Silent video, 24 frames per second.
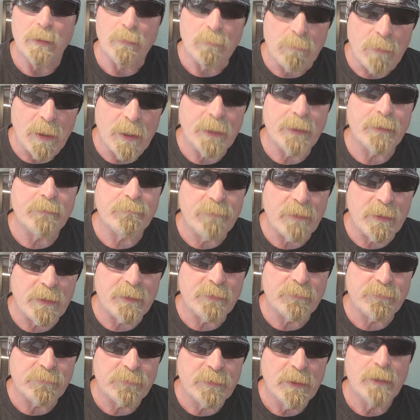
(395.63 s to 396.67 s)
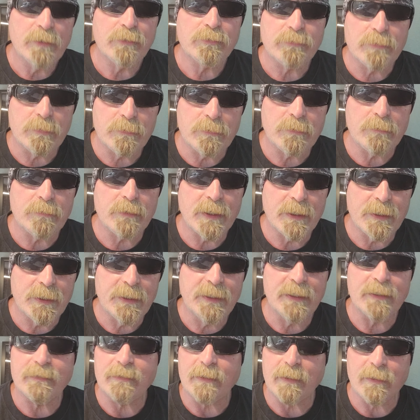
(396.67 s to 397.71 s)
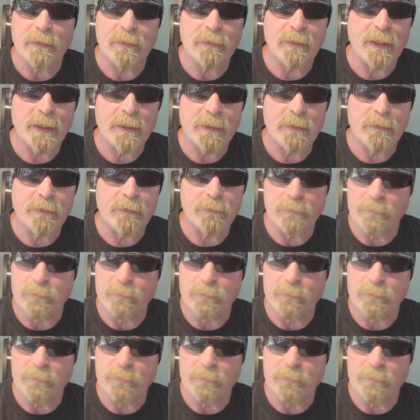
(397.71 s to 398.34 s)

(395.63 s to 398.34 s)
My advice, turn around and get the hell out of there.